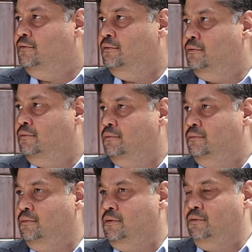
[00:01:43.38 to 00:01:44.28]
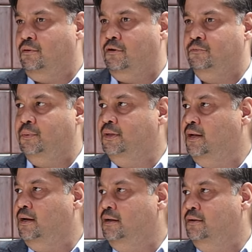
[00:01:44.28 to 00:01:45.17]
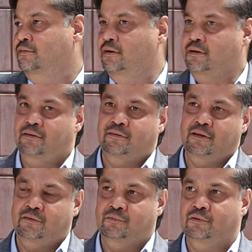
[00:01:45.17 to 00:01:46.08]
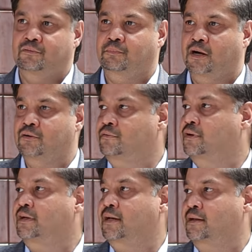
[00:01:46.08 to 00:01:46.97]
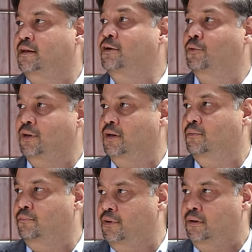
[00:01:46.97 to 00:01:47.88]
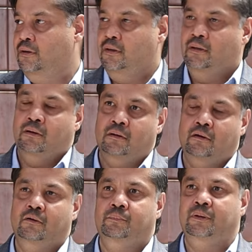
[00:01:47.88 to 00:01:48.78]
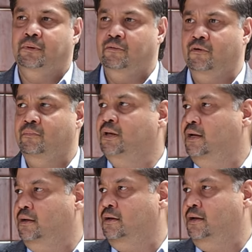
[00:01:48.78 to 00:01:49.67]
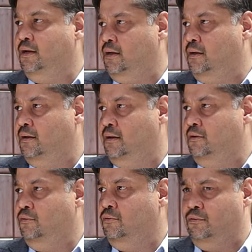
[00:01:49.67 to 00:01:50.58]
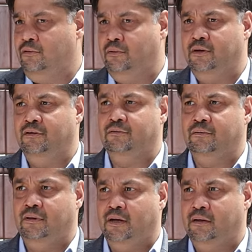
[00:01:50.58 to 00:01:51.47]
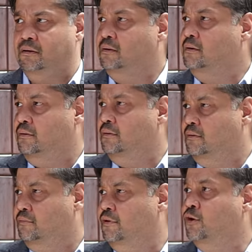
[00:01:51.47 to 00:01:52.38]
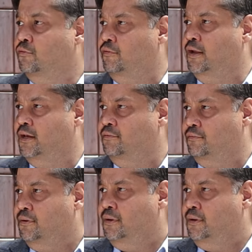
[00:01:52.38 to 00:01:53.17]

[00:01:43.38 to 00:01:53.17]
So, you know, hospitality in a certain sense was part of the DNA growing up, where a lot of people were being entertained and, you know, so you understood that way of life.